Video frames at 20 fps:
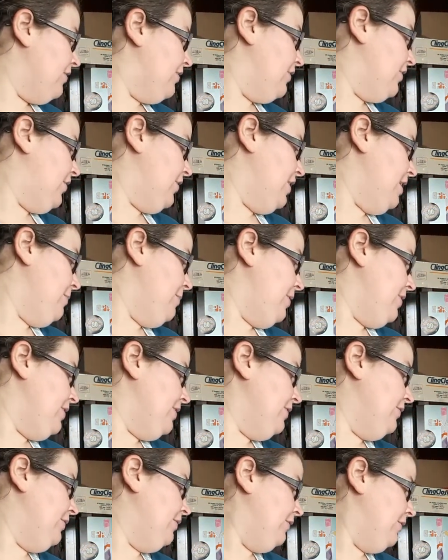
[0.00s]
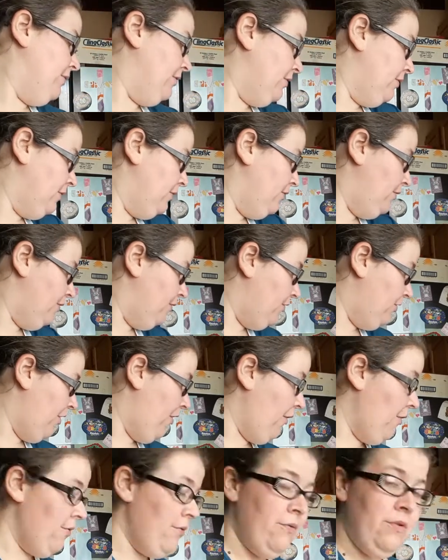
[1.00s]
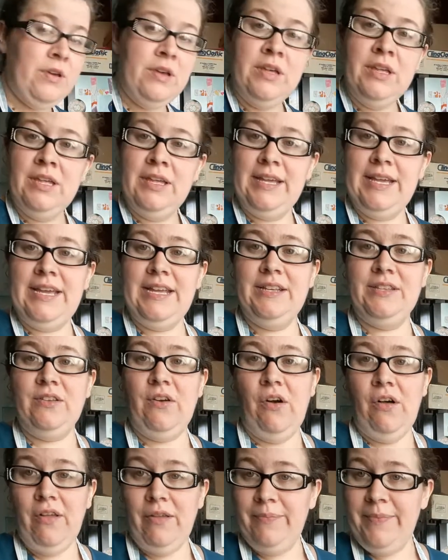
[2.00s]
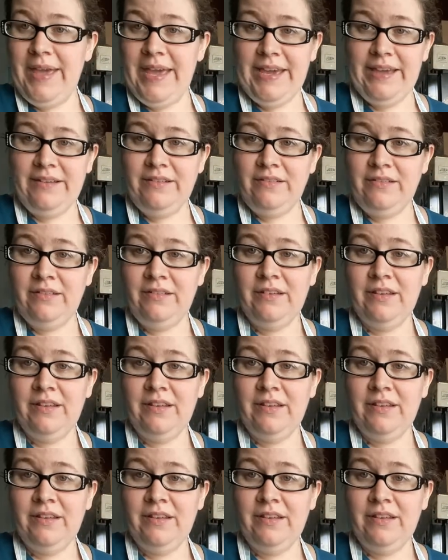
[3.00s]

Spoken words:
The cookie butter dough is all made.